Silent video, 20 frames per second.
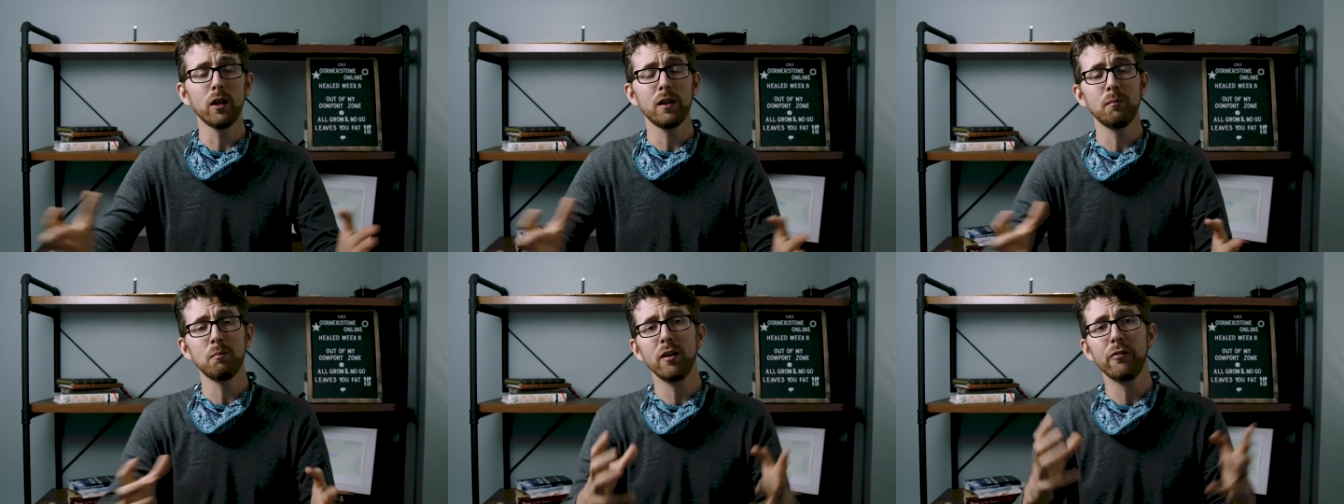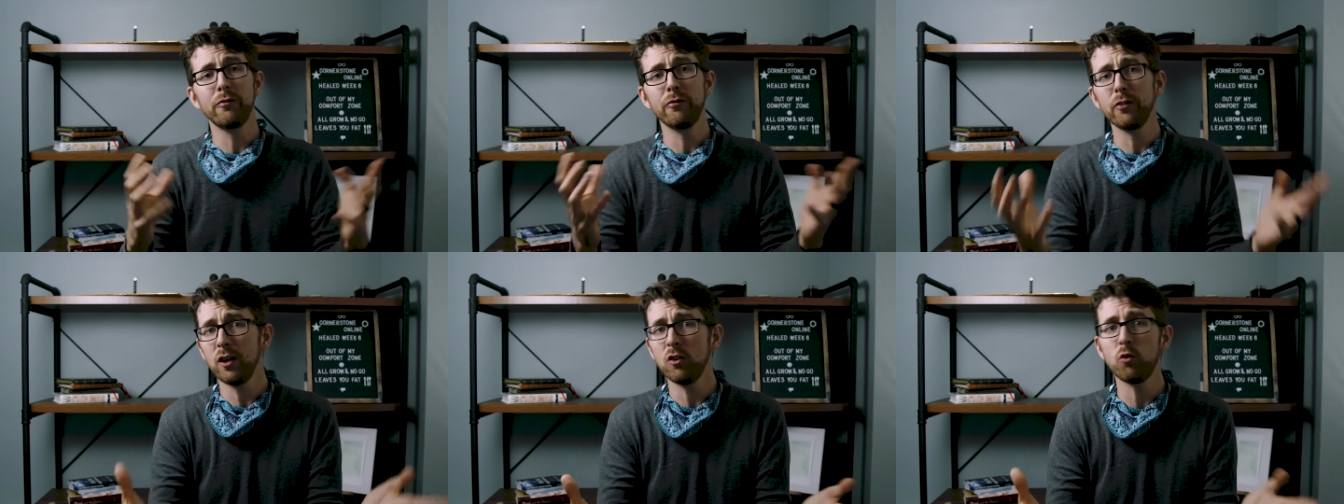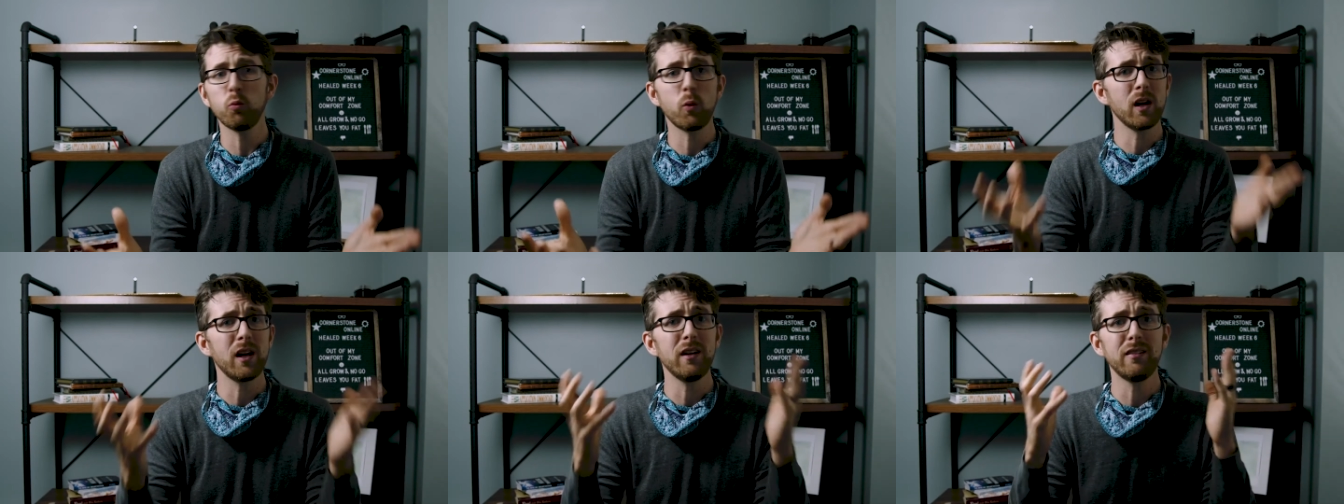And my
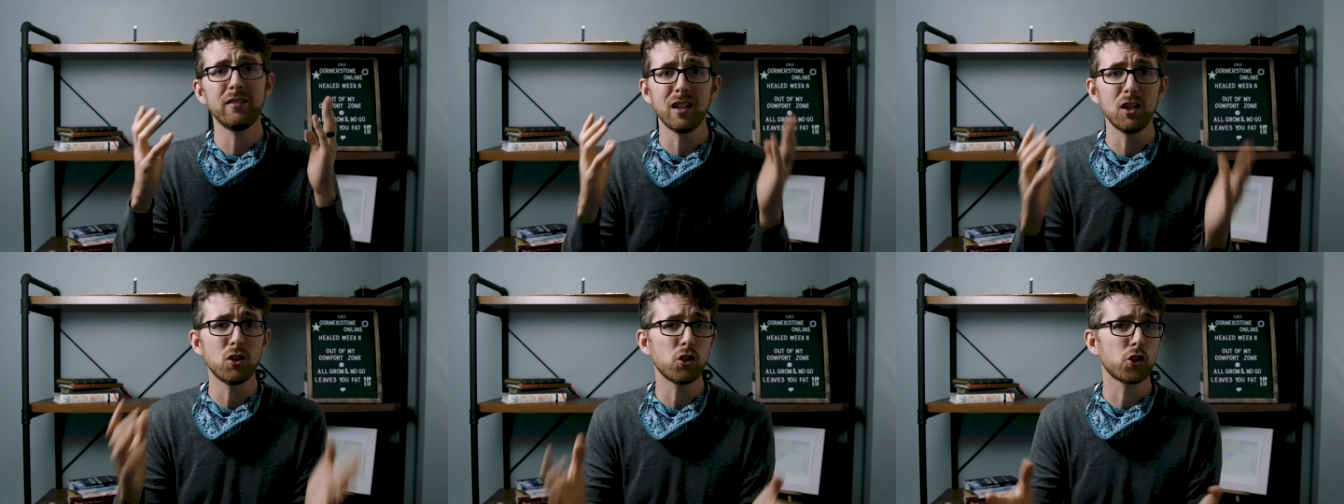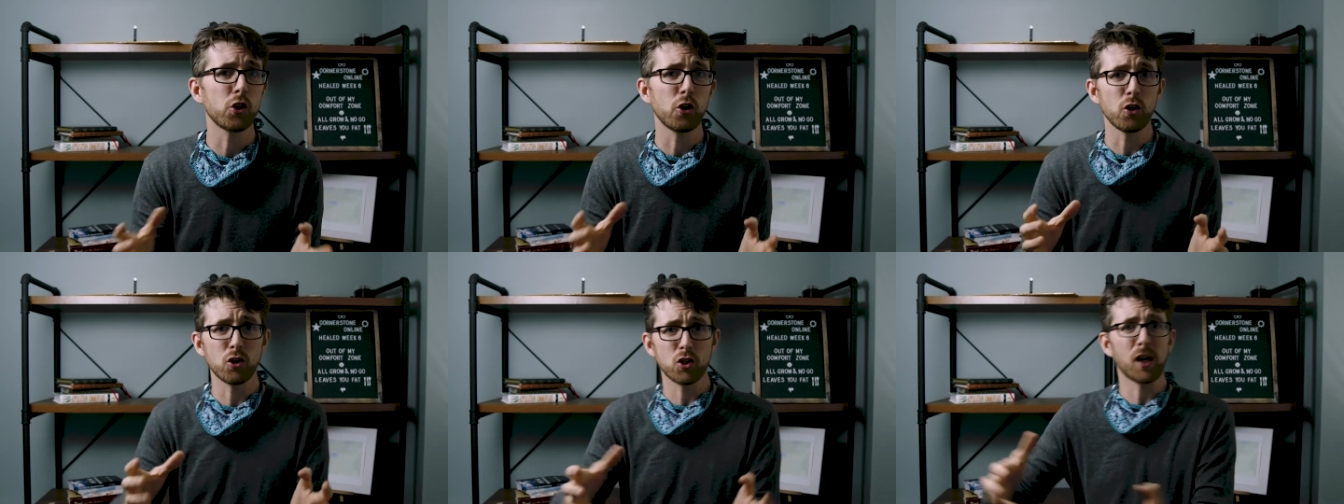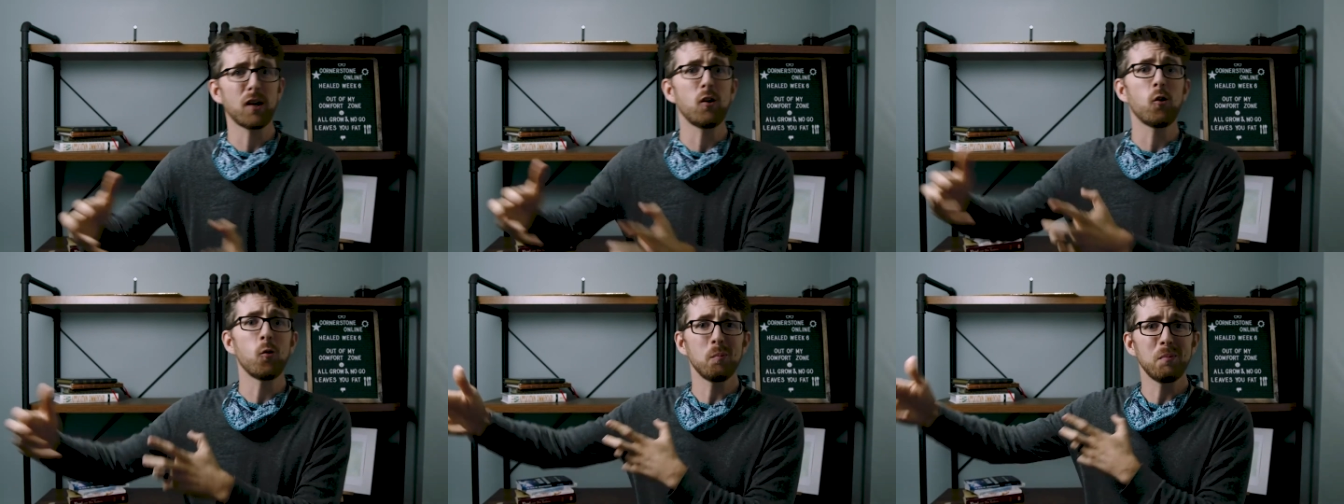friends, when I say church,
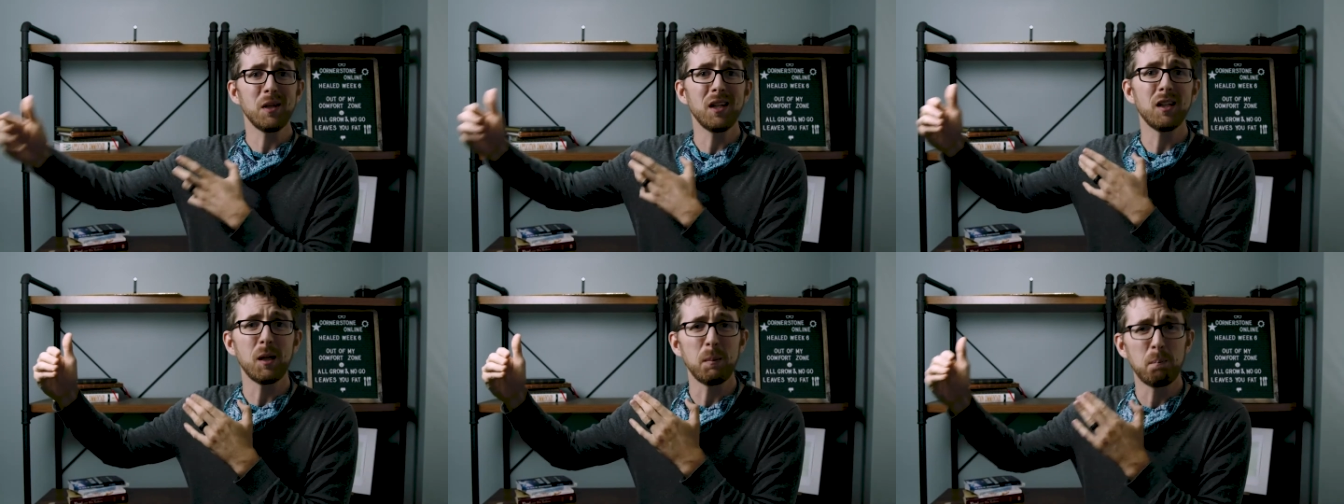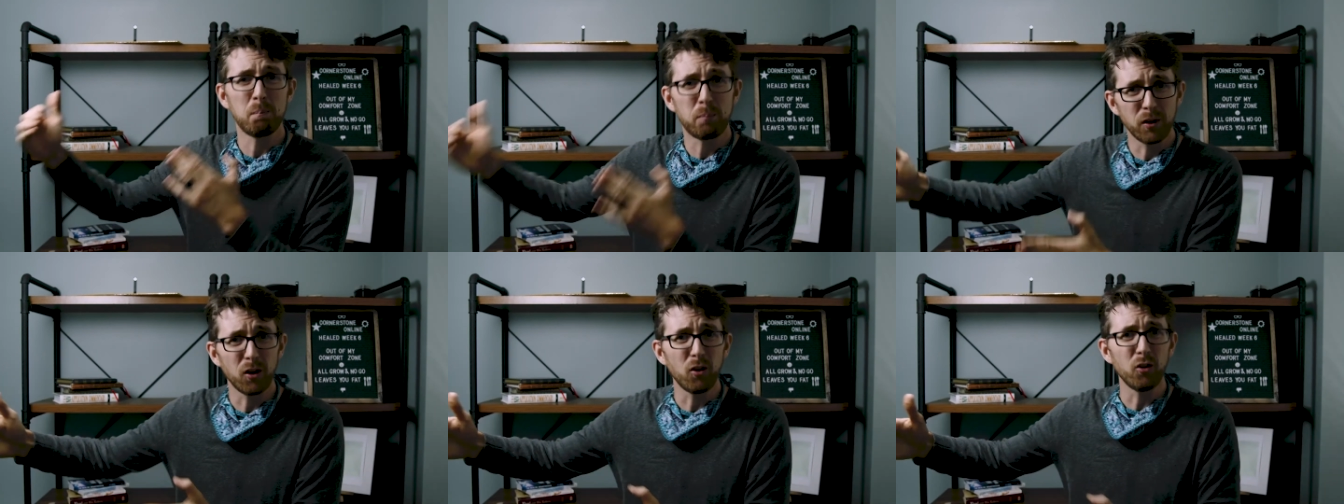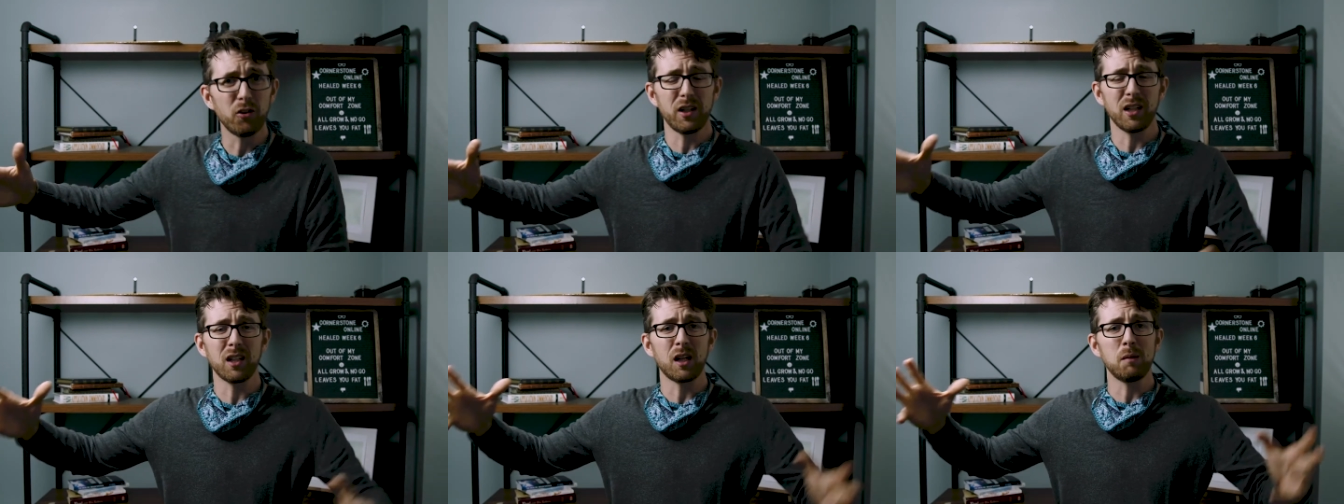I don't mean a
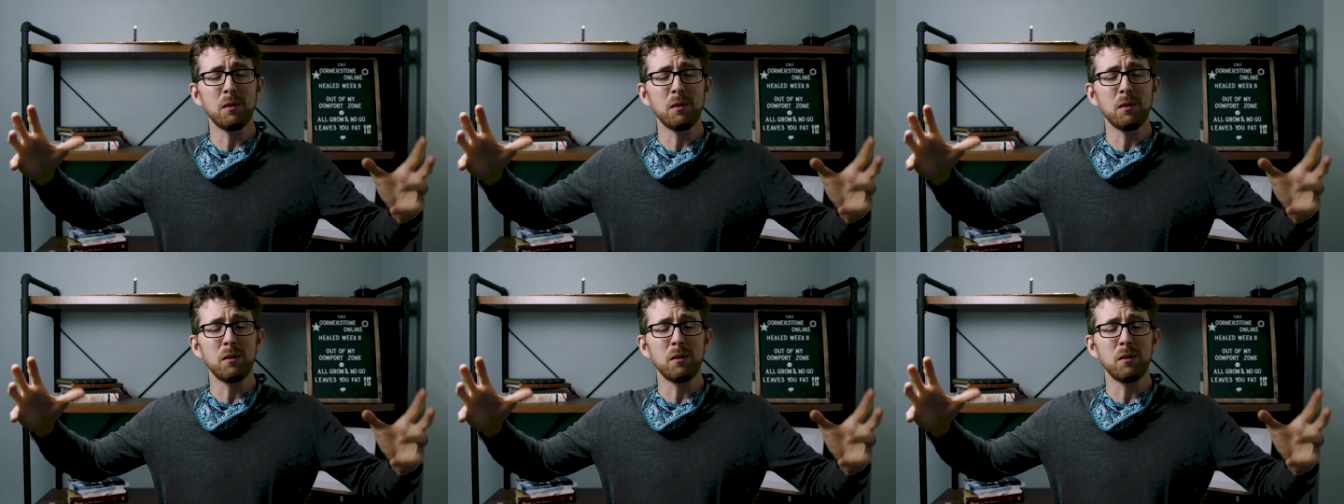building,